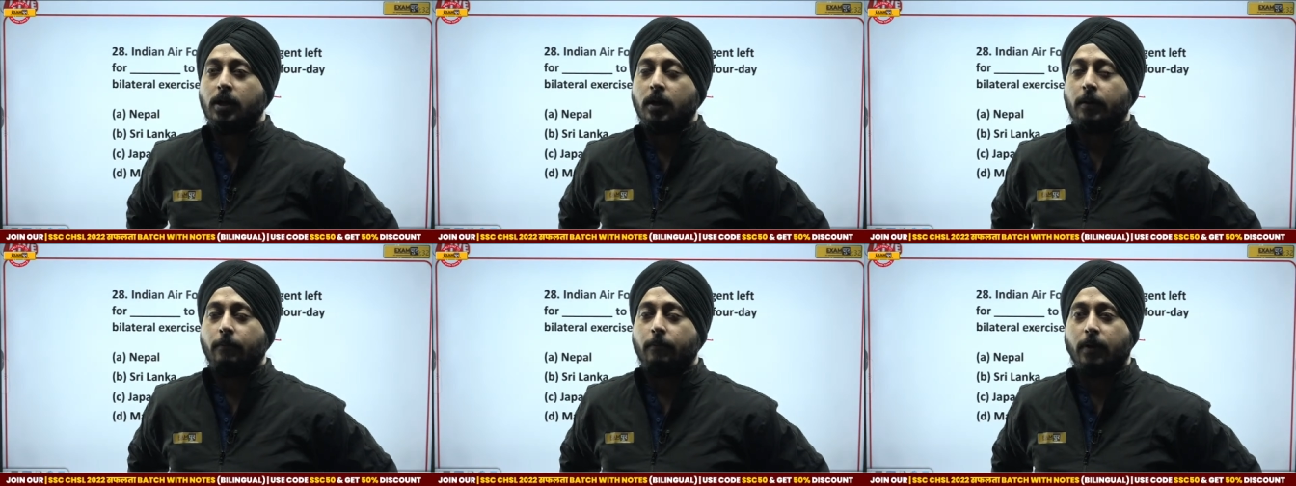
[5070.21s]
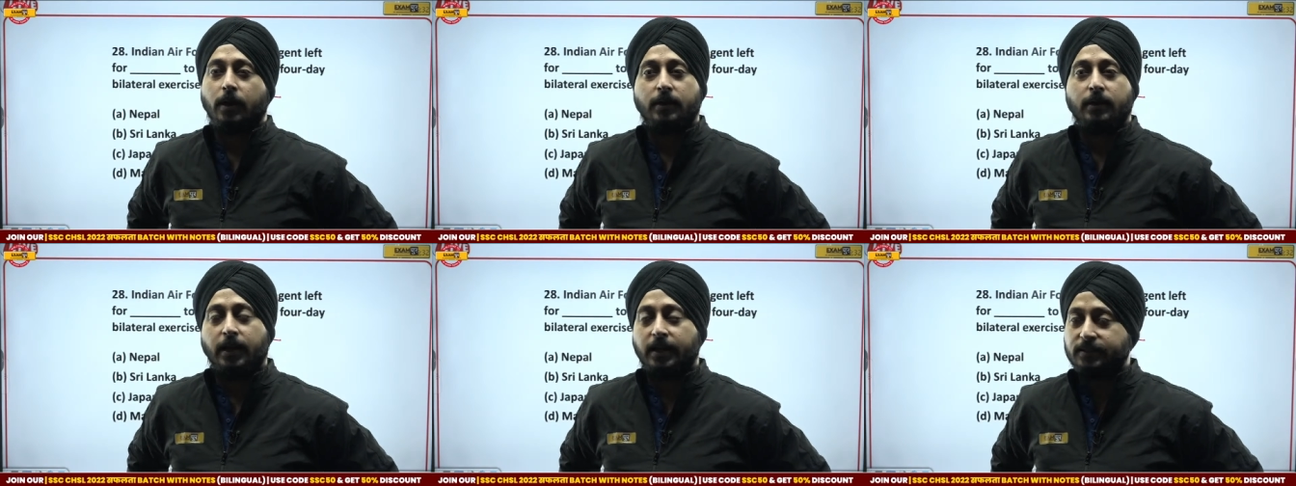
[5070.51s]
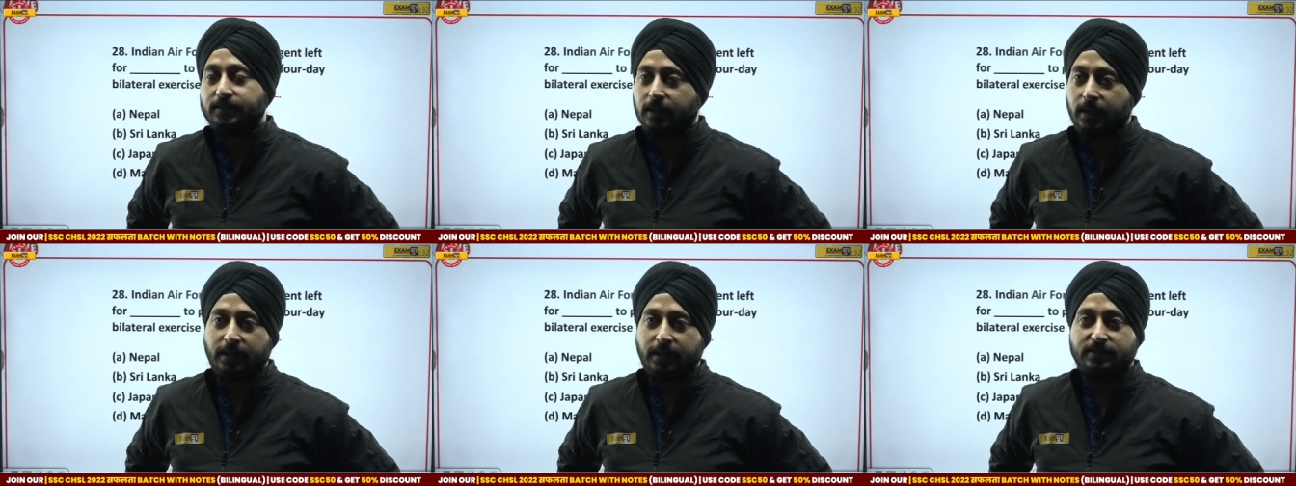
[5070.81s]
But
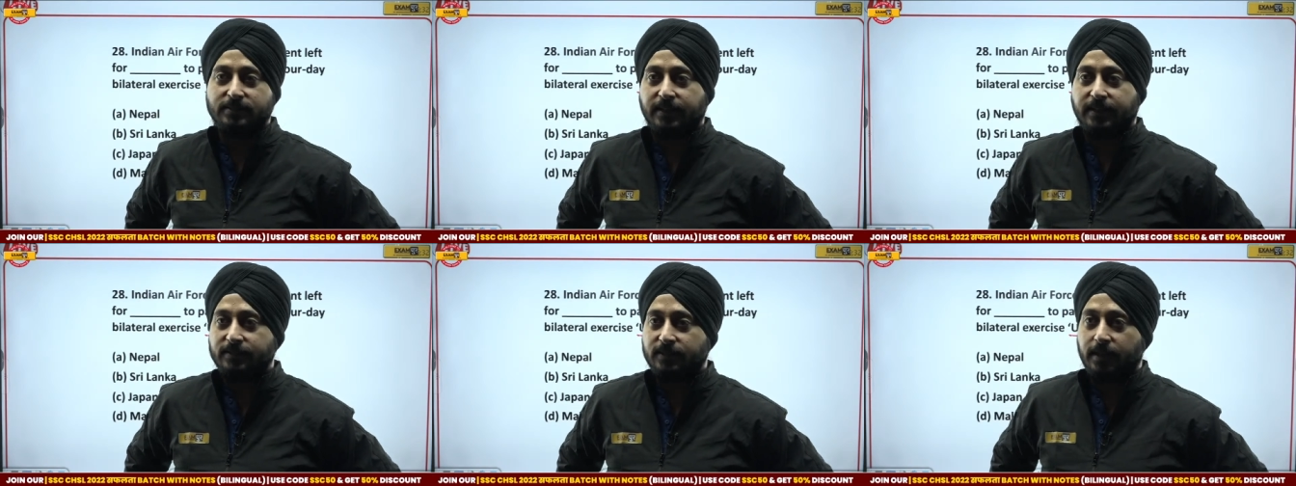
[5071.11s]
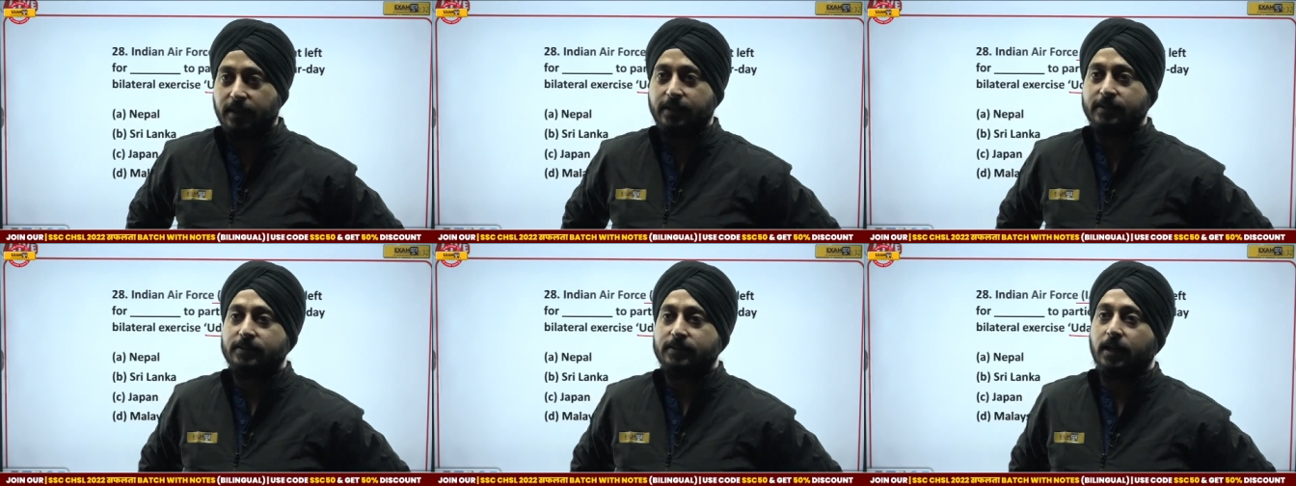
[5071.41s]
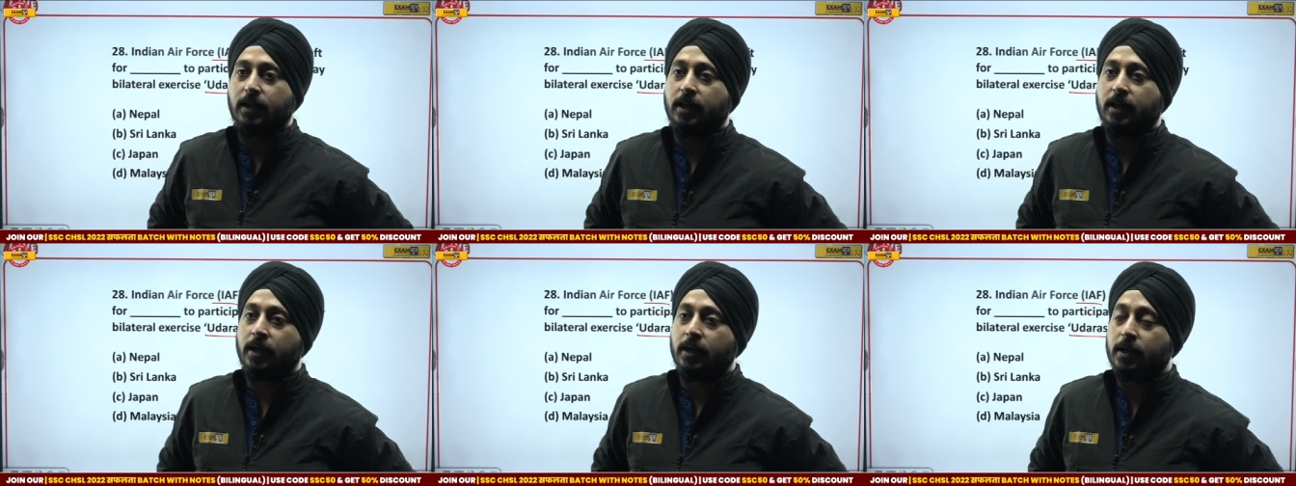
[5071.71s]
nonetheless, nonetheless,
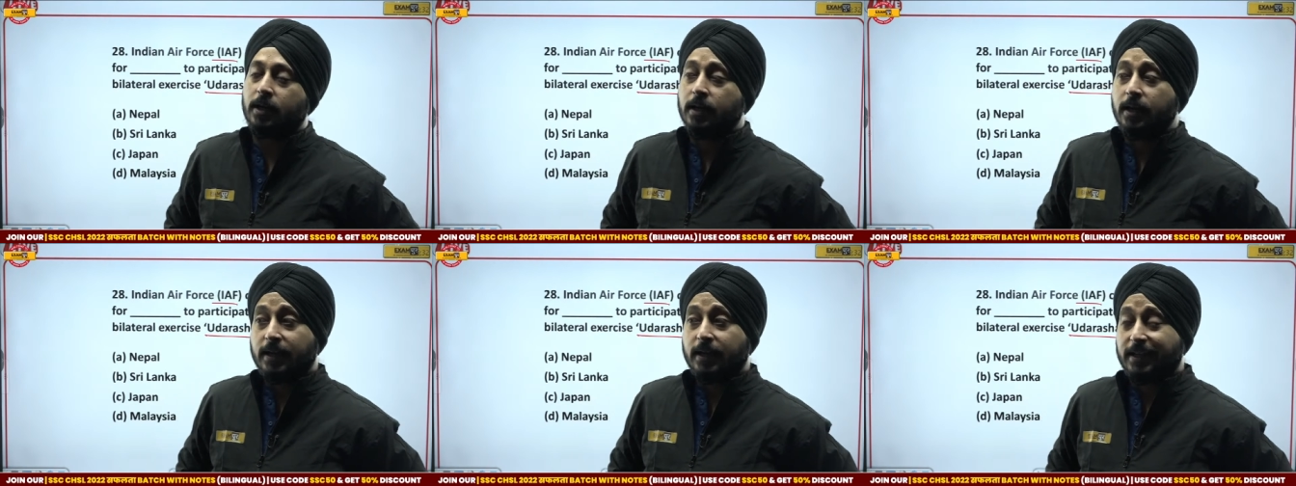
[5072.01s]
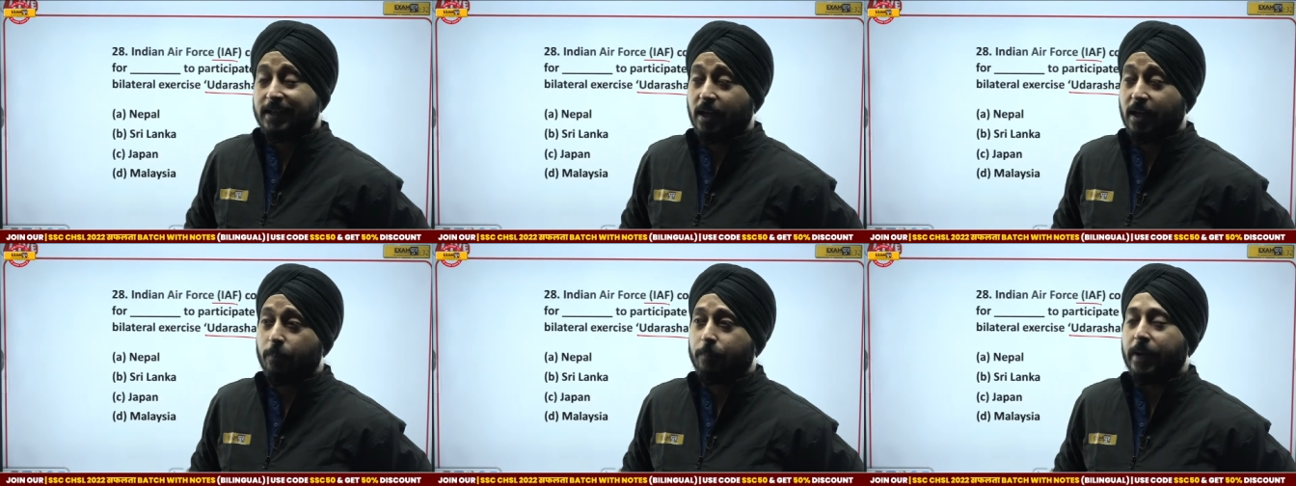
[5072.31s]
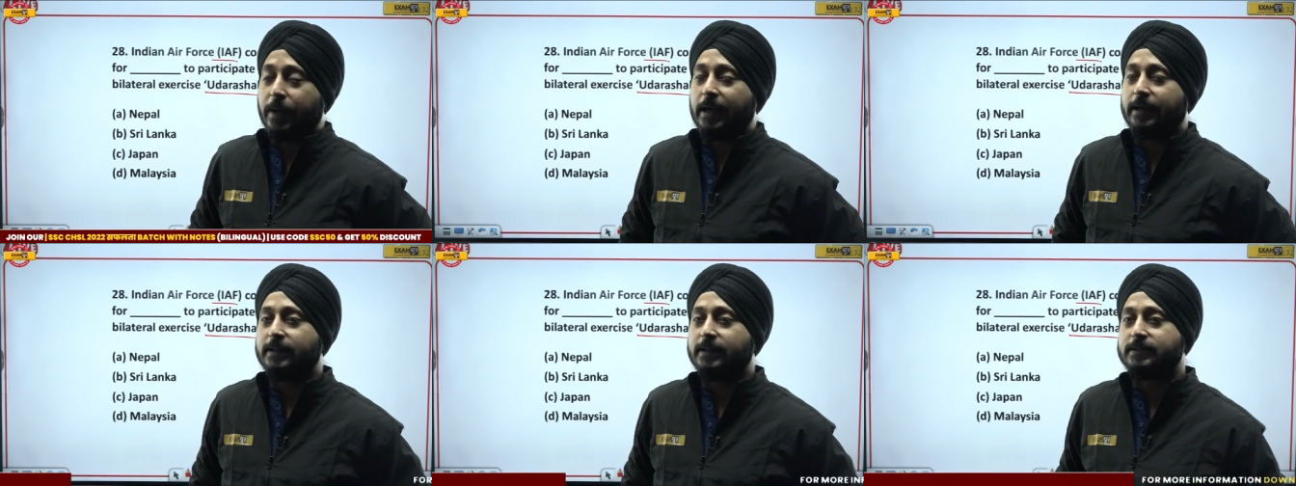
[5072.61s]
uh, keep
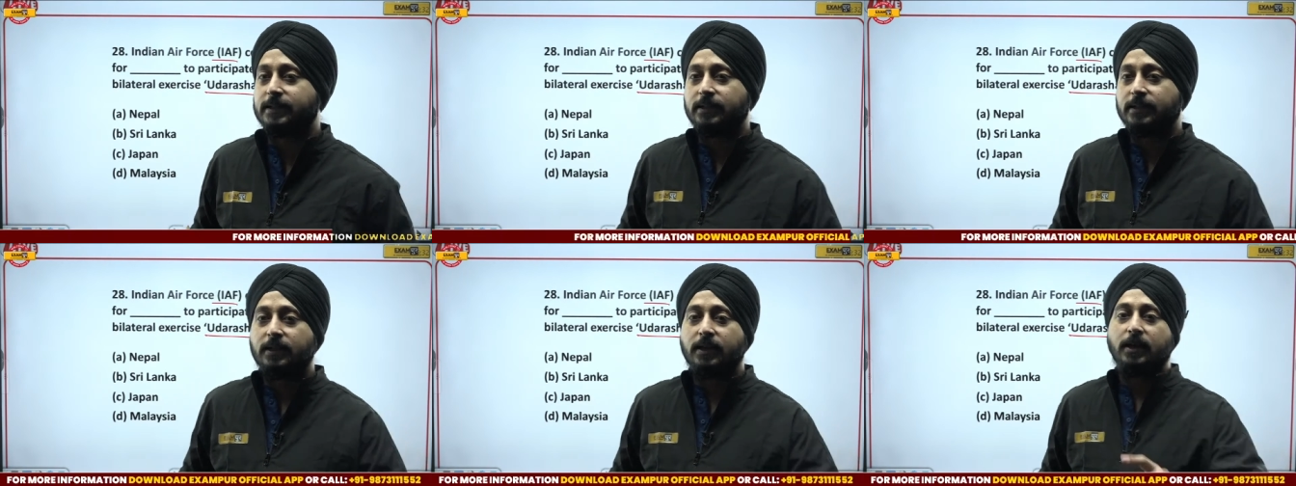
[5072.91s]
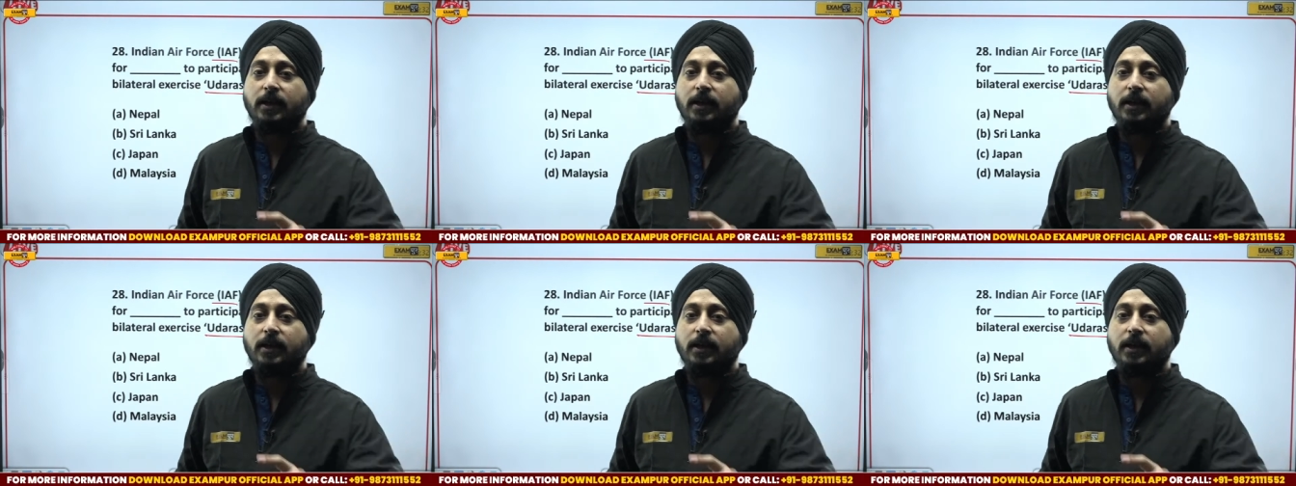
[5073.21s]
practicing.